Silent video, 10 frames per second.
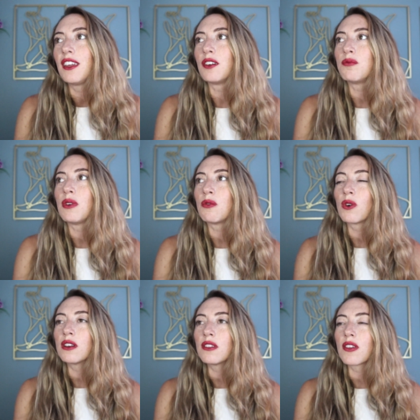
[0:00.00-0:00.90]
You know,
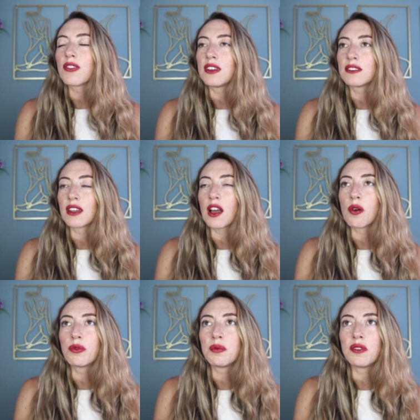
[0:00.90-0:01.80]
one of the things that
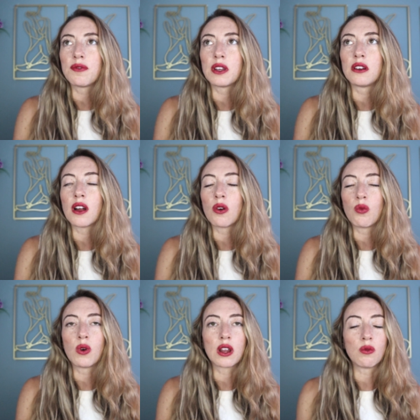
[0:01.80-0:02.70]
helped me figure
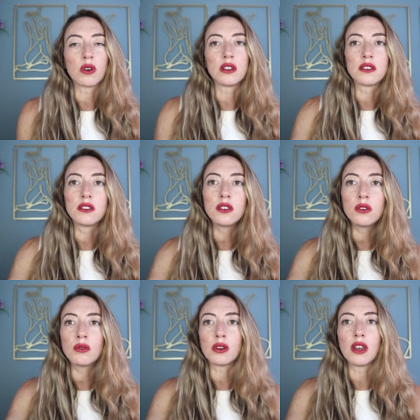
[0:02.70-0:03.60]
out what I wanted to
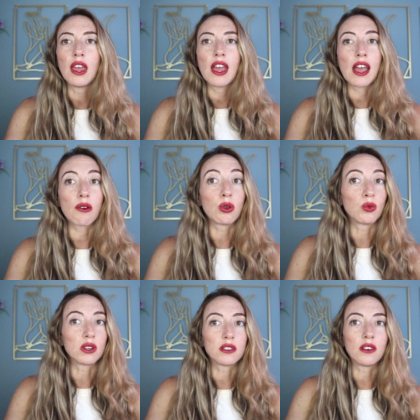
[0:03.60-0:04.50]
do and how I
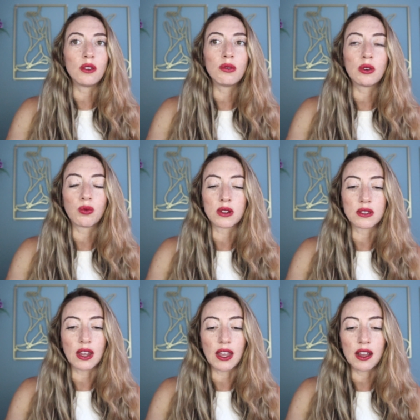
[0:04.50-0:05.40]
wanted to do it
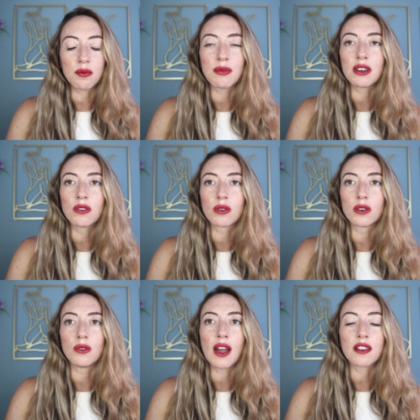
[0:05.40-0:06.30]
was I had a
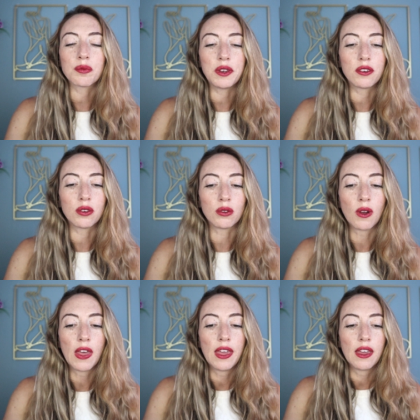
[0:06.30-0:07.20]
mentor who asked me
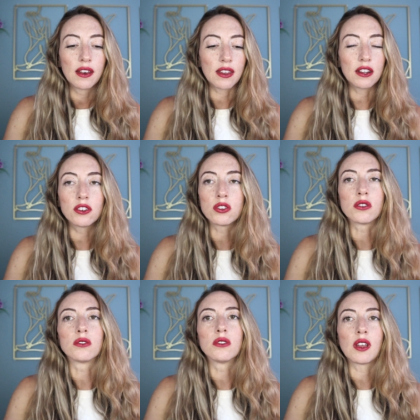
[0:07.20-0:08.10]
to take a
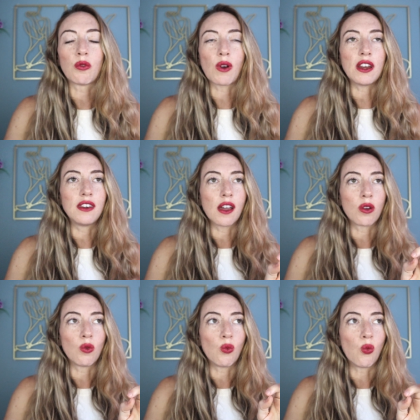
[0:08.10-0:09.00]
journal and write
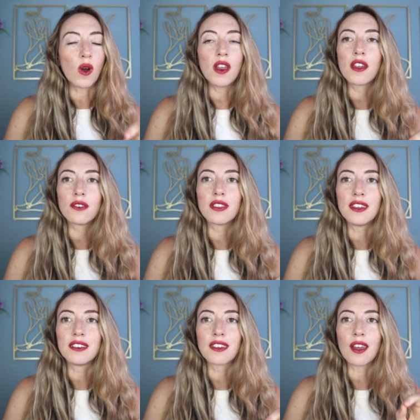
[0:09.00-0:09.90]
down 100
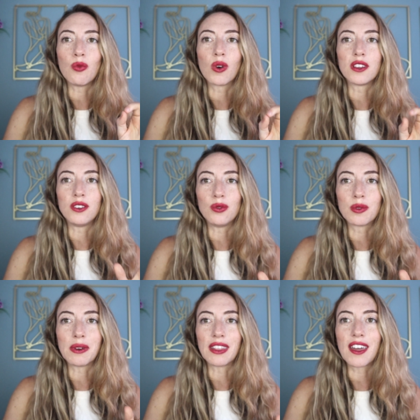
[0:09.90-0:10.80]
things I want to do
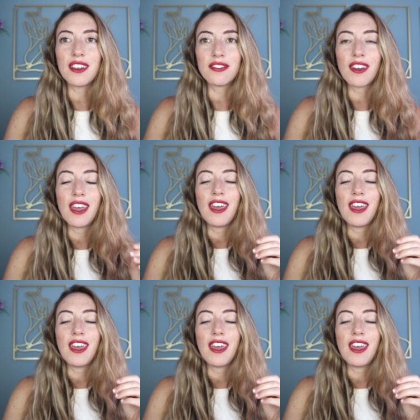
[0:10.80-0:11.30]
with my life.